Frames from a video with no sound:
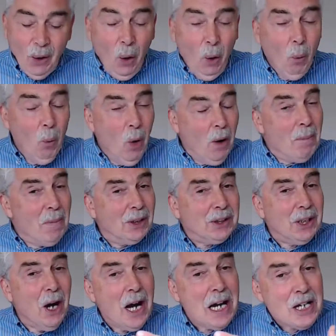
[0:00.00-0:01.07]
What must
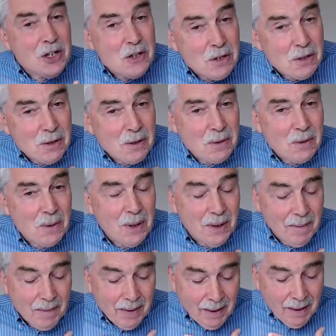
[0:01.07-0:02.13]
I do
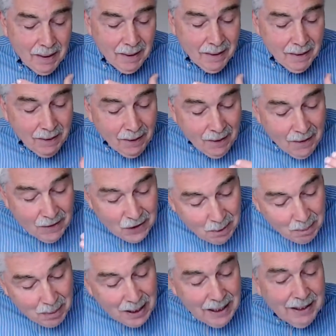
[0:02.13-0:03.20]
to
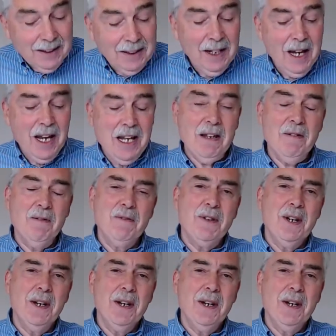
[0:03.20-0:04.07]
be saved.